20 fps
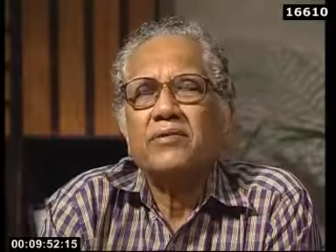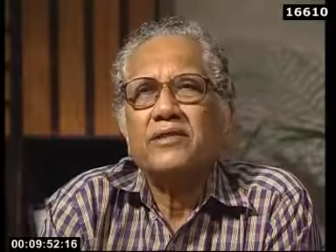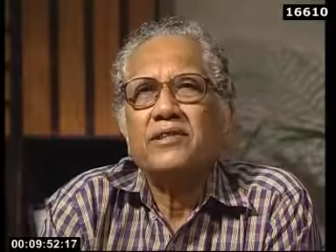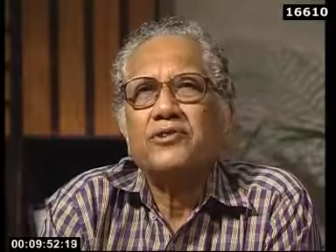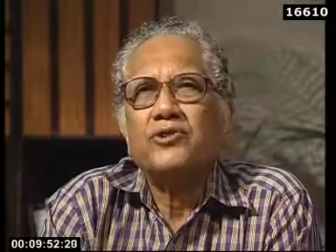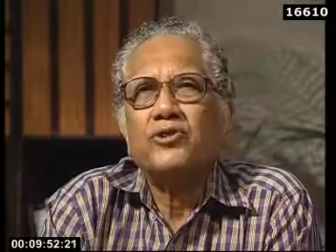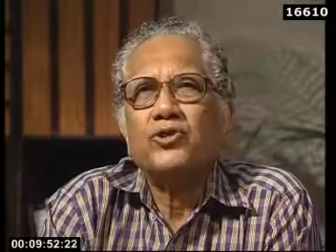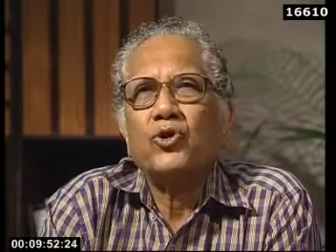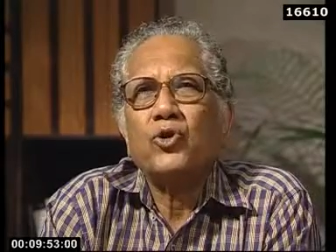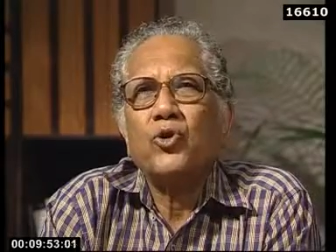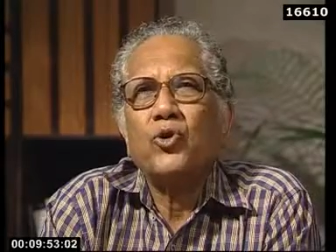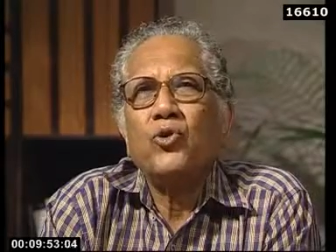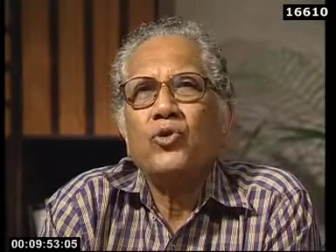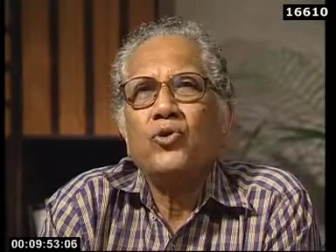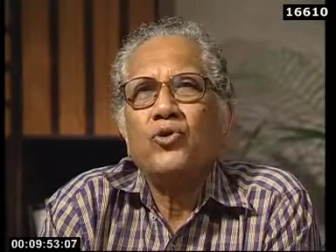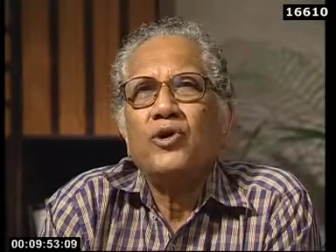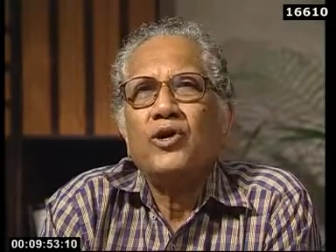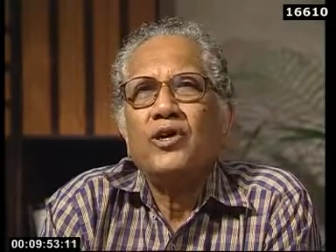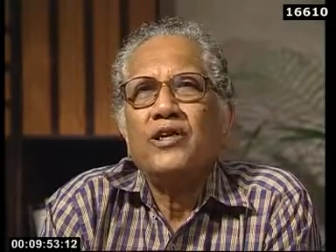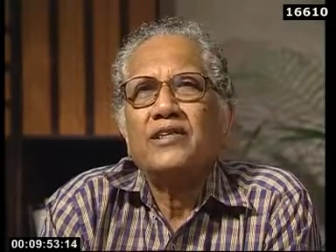which show
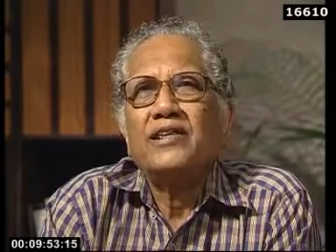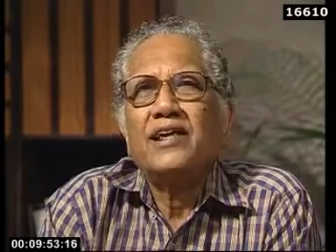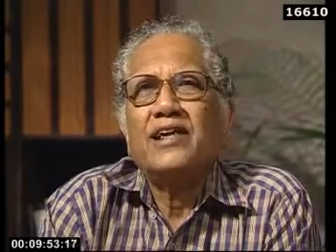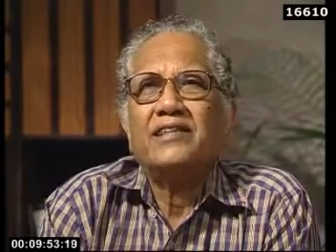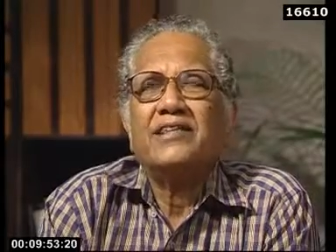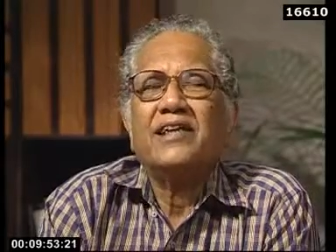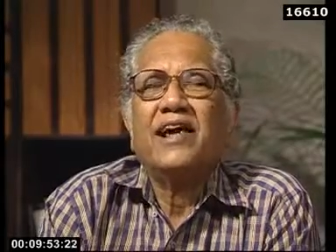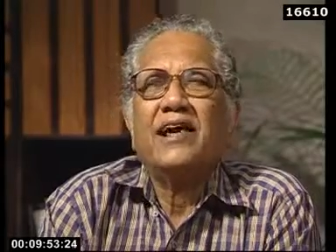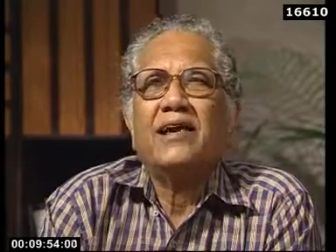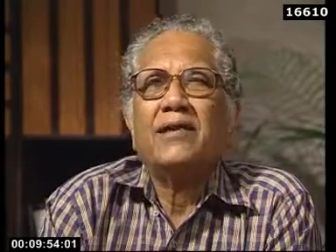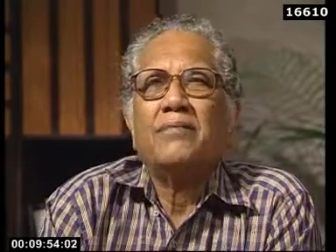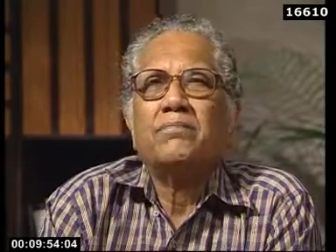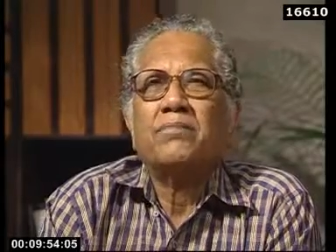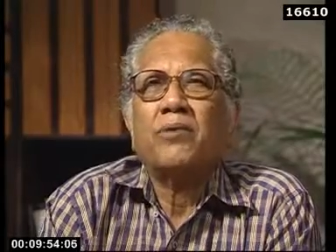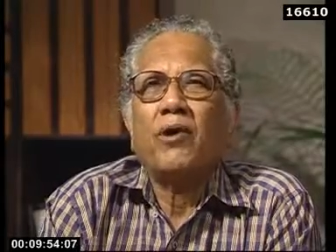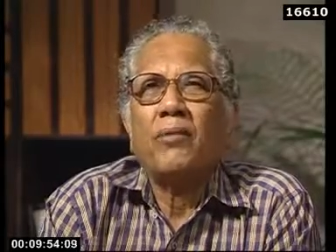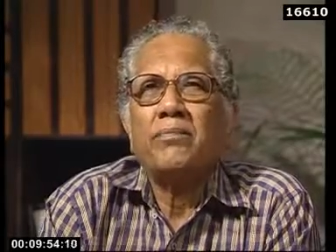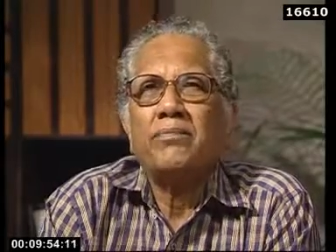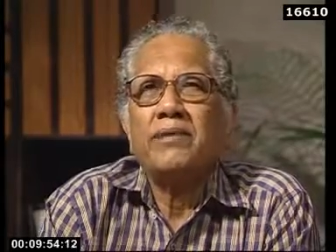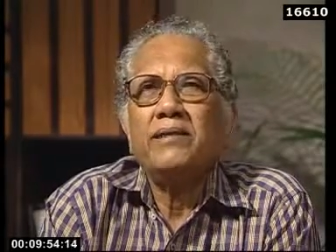that there are
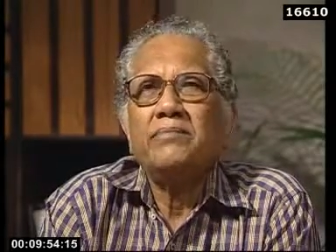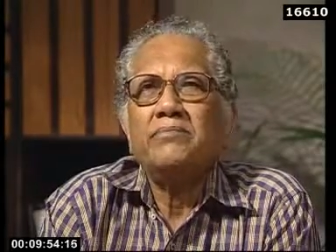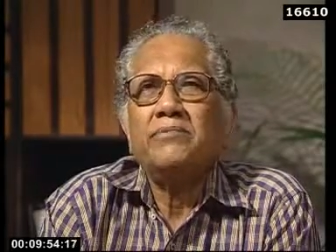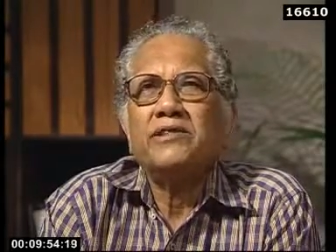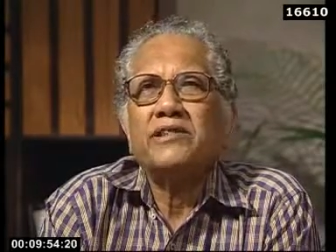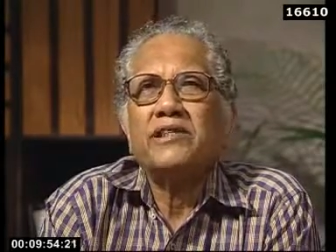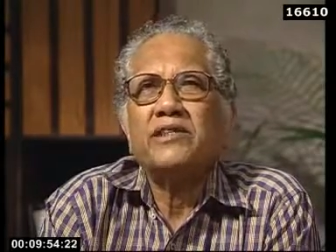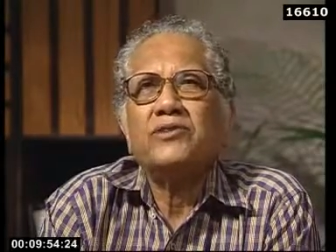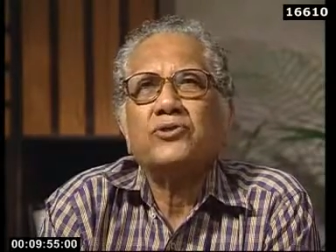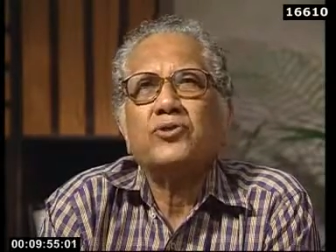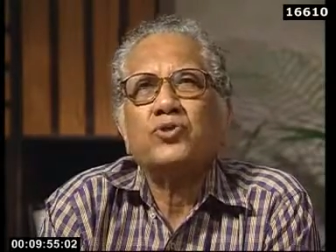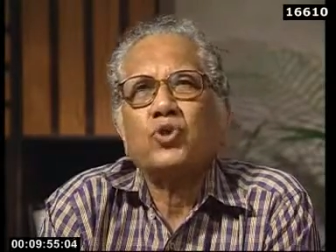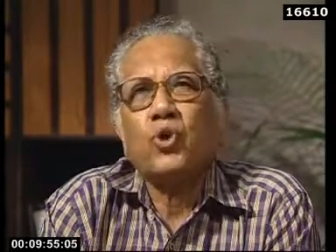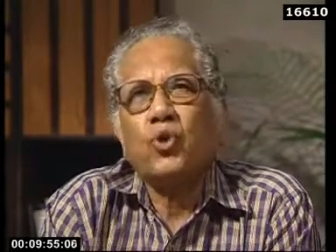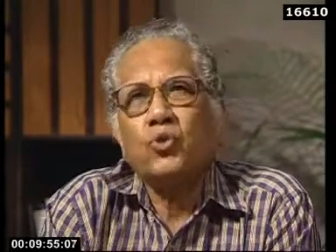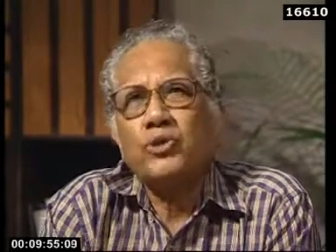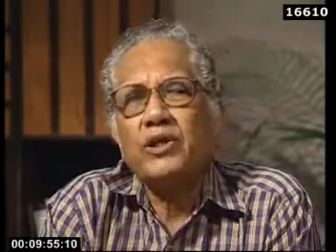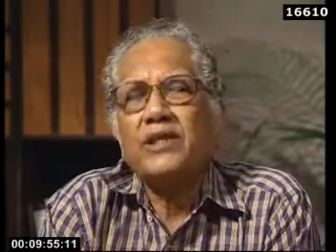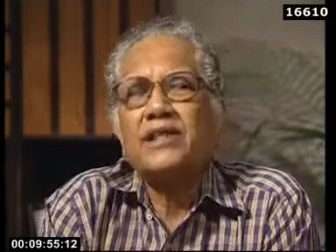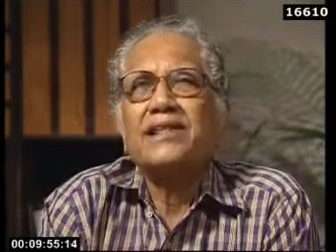problems in
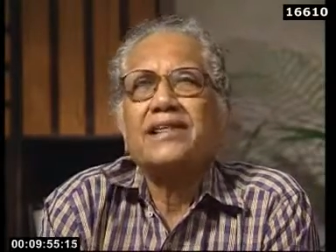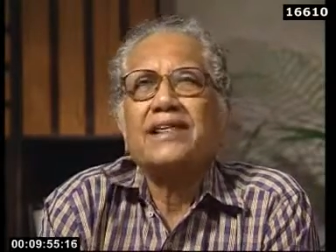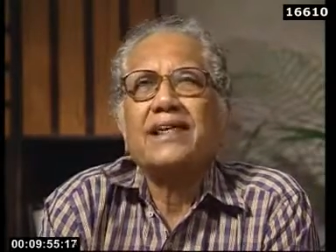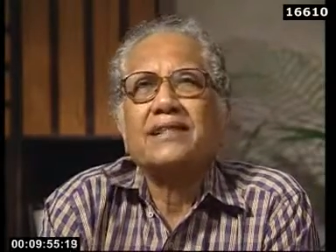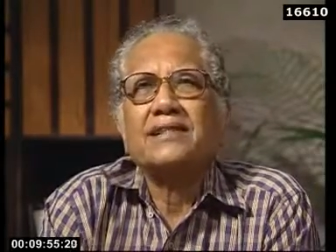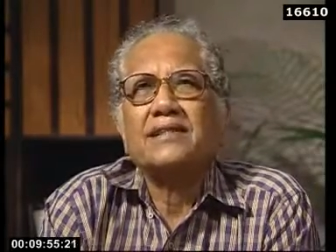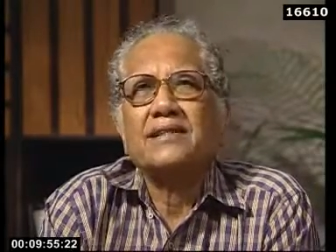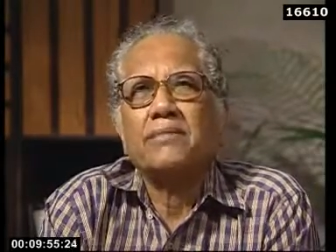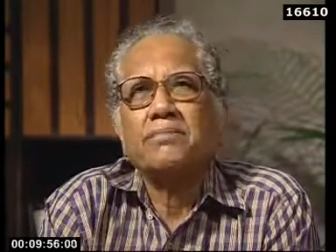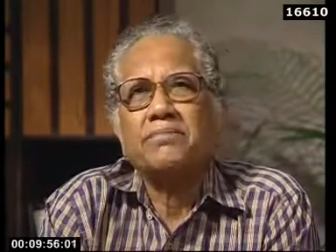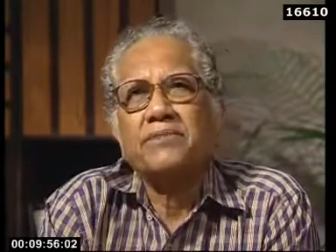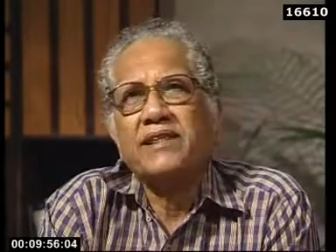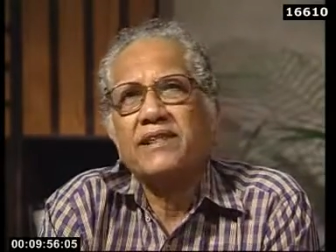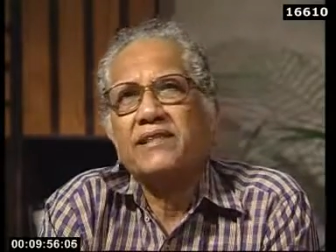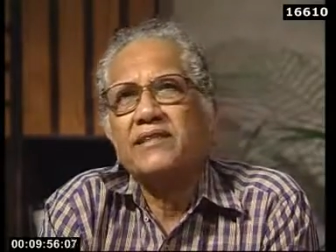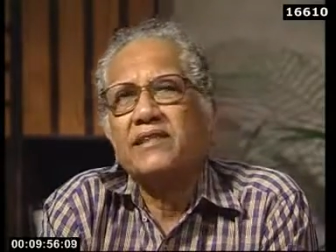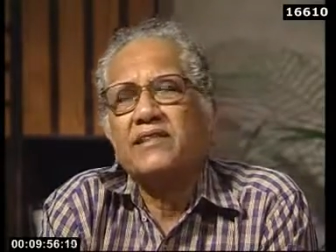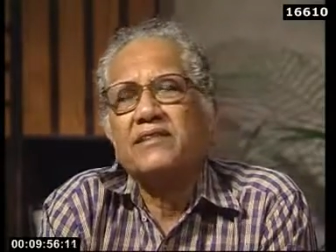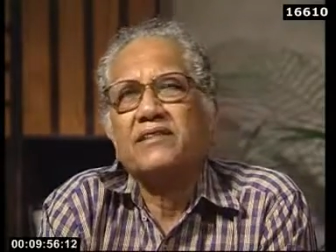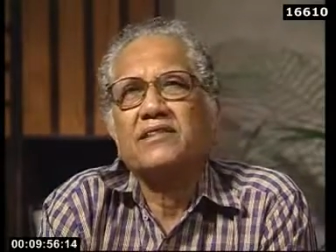totally
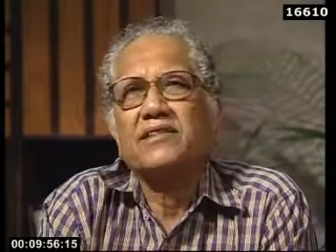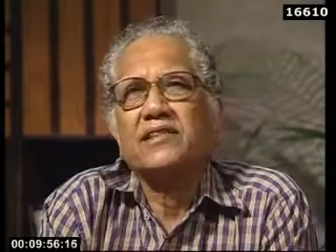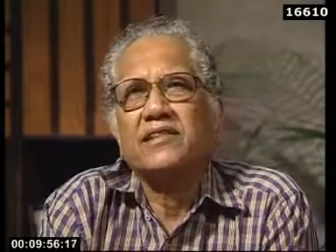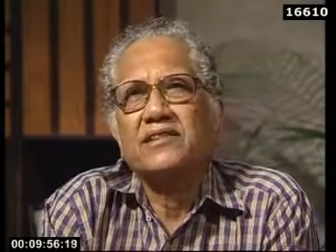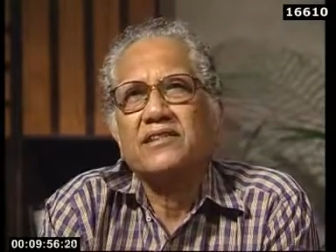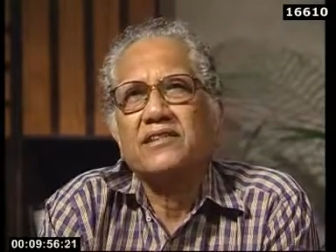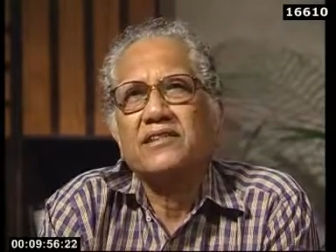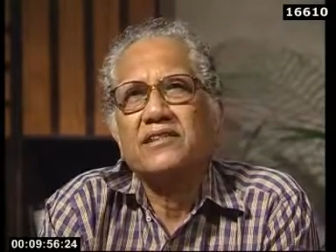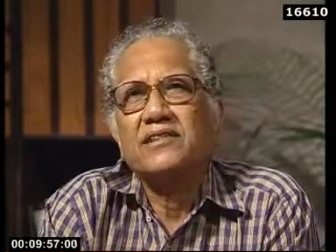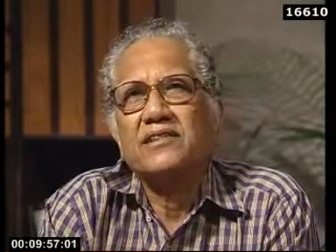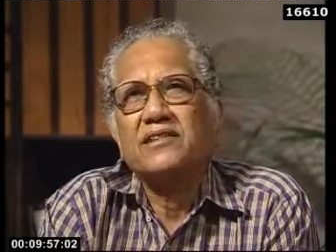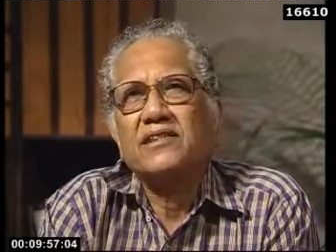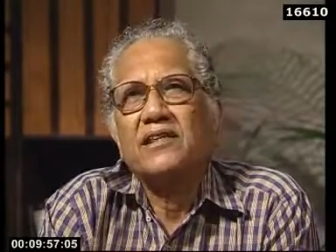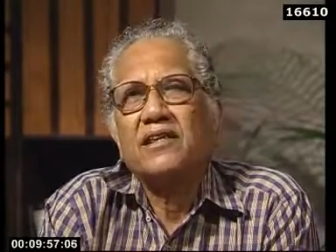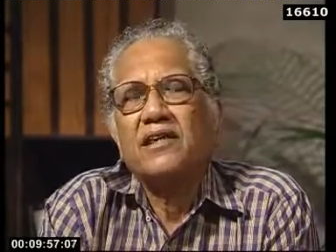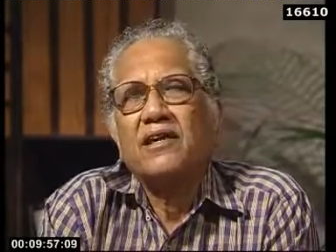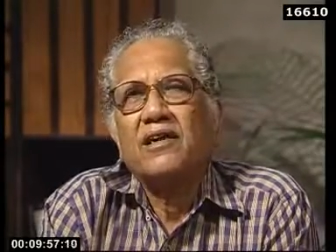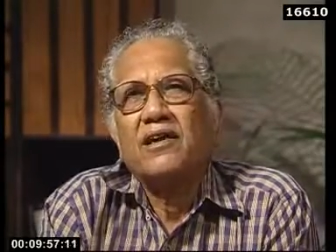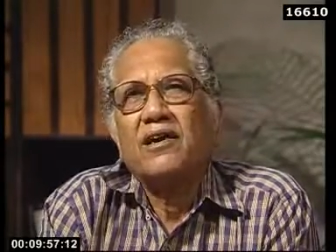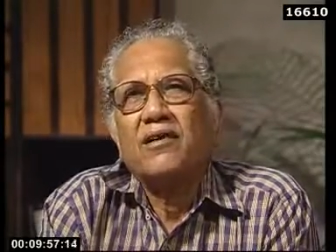accepting this thesis.
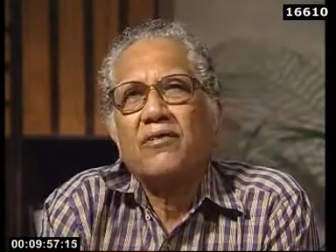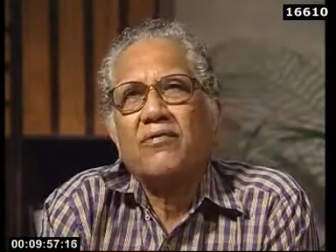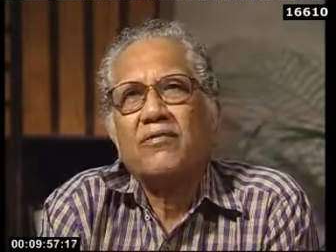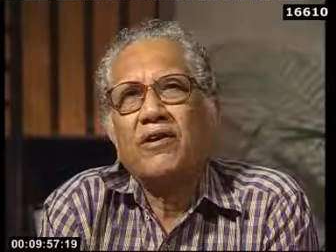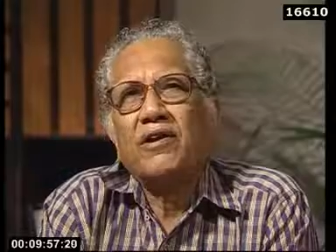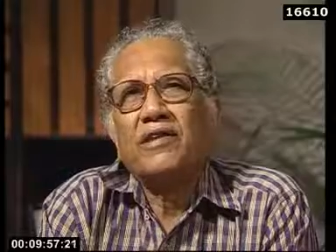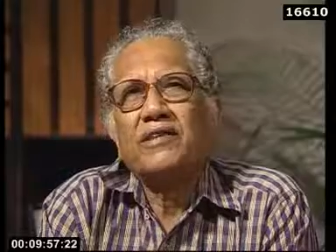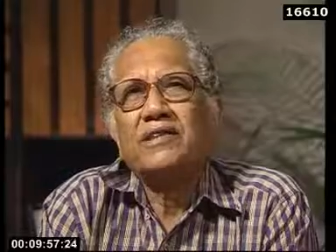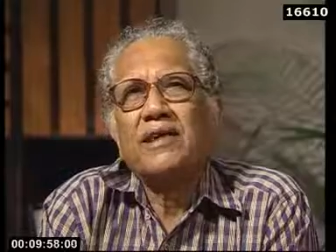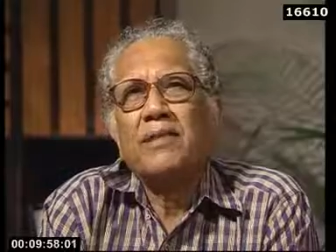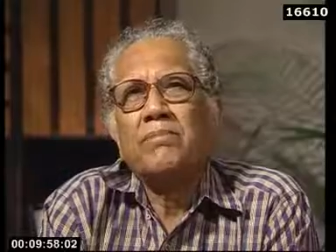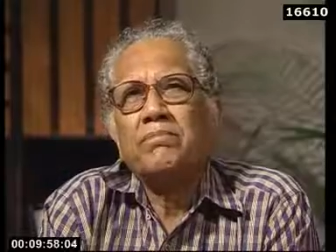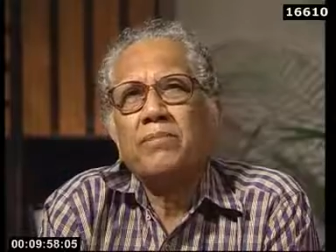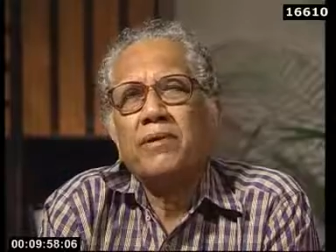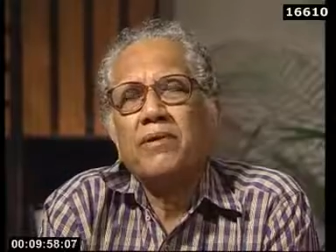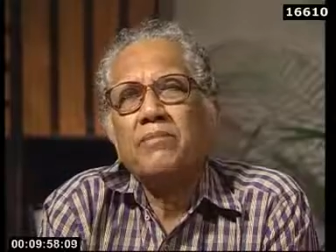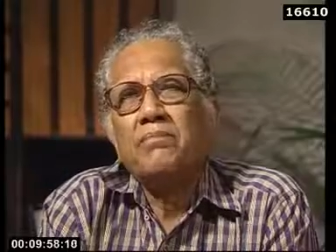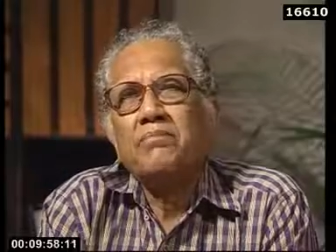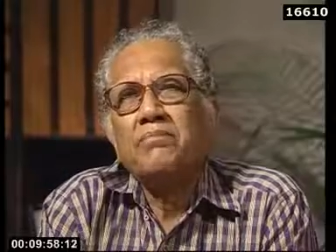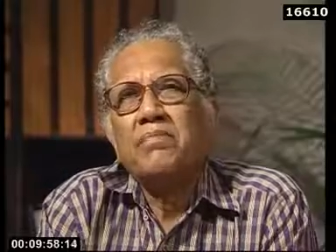For
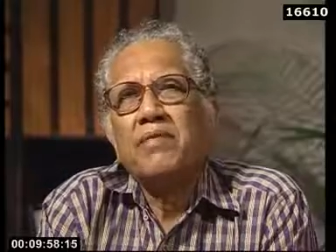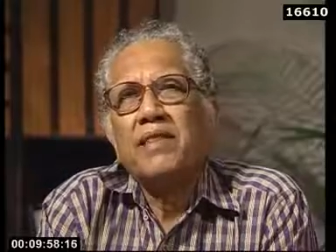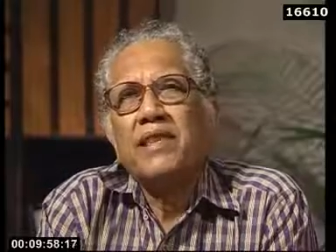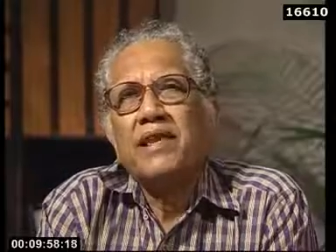example,